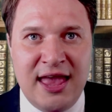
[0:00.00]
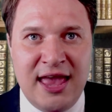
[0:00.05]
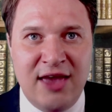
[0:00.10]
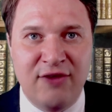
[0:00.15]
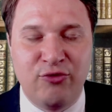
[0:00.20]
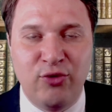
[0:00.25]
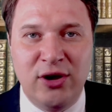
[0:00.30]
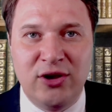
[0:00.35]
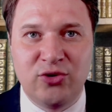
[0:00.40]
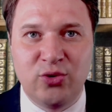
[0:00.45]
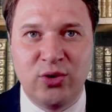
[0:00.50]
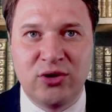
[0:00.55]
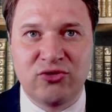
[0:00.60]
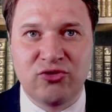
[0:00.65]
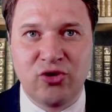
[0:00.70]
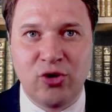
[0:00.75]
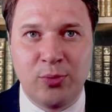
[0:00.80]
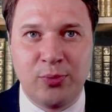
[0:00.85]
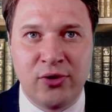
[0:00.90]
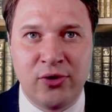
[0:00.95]
If we to
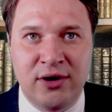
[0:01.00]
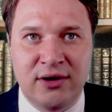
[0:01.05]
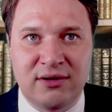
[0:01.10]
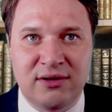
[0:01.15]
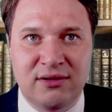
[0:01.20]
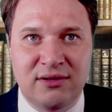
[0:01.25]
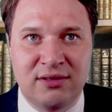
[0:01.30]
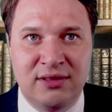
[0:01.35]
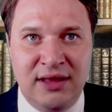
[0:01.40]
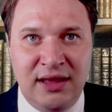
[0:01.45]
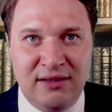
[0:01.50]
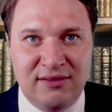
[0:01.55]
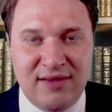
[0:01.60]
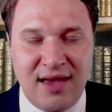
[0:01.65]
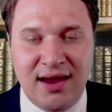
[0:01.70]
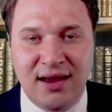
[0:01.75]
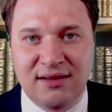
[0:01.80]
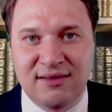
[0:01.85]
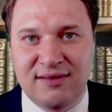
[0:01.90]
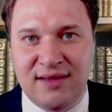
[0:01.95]
interpret the
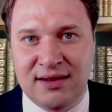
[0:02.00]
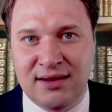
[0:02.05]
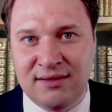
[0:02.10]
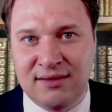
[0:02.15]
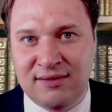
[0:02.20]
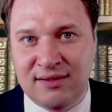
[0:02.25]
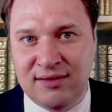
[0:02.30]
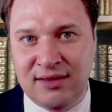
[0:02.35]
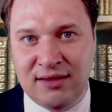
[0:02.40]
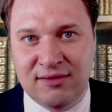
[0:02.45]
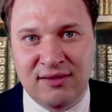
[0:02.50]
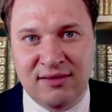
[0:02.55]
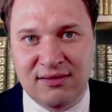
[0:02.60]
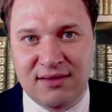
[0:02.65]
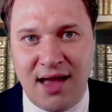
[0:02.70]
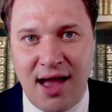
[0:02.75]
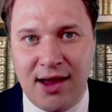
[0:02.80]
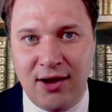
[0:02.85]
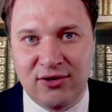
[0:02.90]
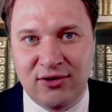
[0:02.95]
second sentence in its
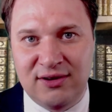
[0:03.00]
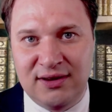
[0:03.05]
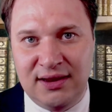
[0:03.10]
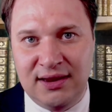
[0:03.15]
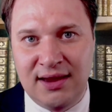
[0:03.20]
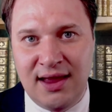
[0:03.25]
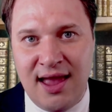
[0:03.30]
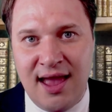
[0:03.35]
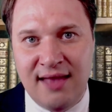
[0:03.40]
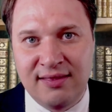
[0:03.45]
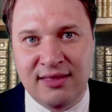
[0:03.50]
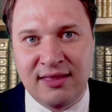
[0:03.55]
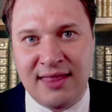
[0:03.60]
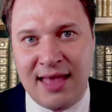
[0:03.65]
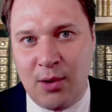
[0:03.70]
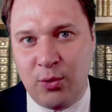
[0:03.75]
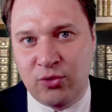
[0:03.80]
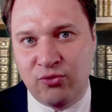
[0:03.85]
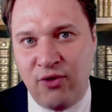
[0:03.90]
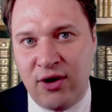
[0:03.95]
entirety, then
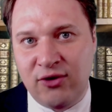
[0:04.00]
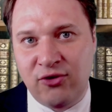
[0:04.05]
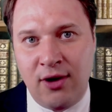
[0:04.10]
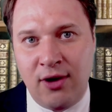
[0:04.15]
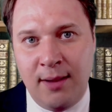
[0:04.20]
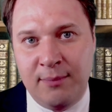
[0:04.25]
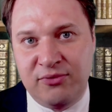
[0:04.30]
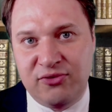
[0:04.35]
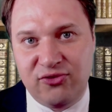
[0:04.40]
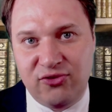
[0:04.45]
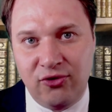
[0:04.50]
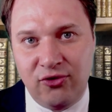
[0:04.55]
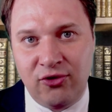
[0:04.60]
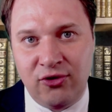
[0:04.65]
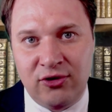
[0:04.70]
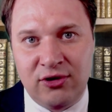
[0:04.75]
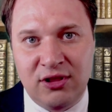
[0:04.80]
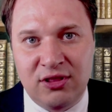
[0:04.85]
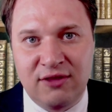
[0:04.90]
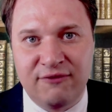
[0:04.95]
that would render
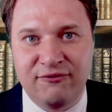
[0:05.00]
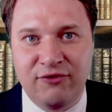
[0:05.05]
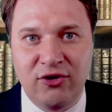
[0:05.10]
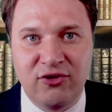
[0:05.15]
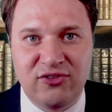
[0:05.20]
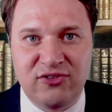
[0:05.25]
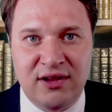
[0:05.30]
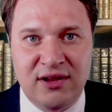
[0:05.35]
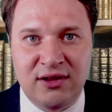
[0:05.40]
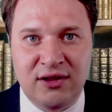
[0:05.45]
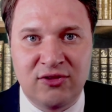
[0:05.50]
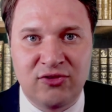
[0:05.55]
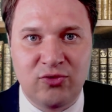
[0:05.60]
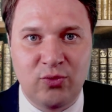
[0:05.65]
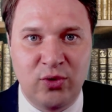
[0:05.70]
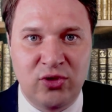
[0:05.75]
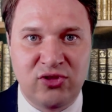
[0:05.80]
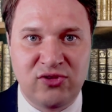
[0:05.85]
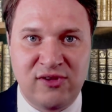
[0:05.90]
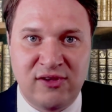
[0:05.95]
absurd the first sentence,
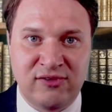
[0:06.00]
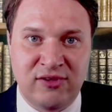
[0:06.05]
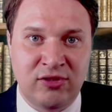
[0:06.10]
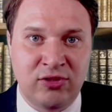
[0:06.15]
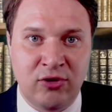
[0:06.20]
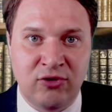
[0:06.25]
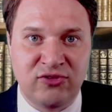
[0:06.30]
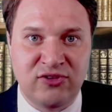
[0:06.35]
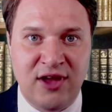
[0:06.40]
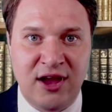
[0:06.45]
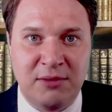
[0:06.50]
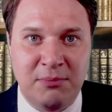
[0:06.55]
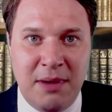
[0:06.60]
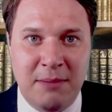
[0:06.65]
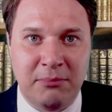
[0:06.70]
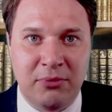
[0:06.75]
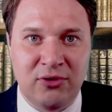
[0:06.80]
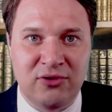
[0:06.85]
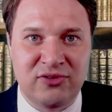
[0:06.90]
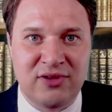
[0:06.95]
which says that there's 9
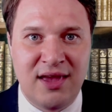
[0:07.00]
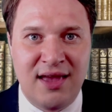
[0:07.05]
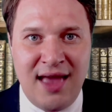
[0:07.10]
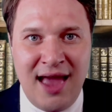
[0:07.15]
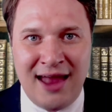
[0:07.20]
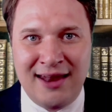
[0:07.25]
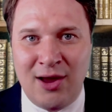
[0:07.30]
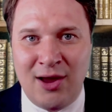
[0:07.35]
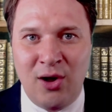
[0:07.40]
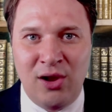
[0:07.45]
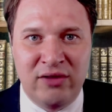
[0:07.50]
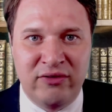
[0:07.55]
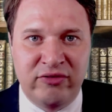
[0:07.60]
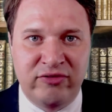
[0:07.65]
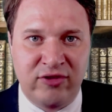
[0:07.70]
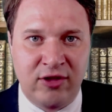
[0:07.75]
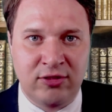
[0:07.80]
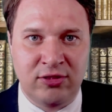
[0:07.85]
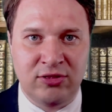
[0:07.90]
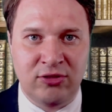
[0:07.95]
members, and now all of a
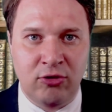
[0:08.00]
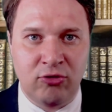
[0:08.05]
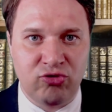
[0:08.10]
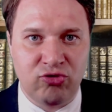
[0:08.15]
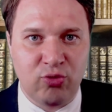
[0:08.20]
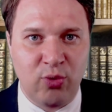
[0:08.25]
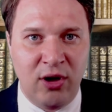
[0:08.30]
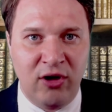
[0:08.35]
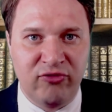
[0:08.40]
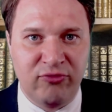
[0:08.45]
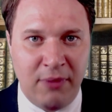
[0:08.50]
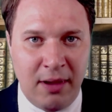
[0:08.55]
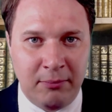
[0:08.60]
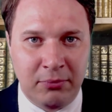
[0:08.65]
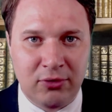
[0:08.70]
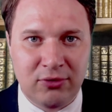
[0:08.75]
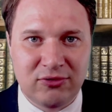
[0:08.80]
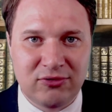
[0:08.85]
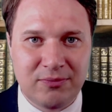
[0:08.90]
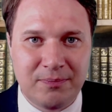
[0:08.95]
sudden there's 12
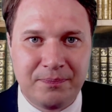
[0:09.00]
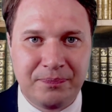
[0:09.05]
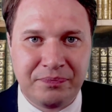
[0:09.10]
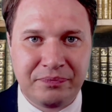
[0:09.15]
members.